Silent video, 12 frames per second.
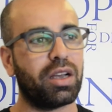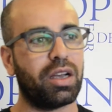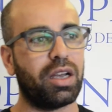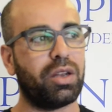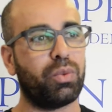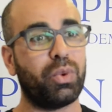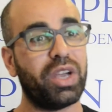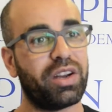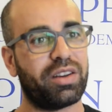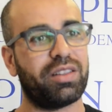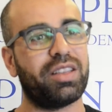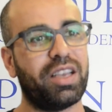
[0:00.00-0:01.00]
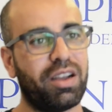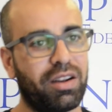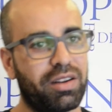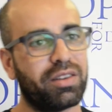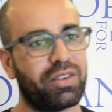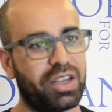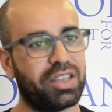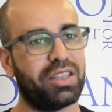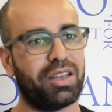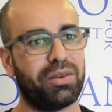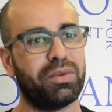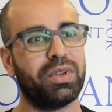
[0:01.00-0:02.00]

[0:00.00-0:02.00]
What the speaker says: and where they are right now,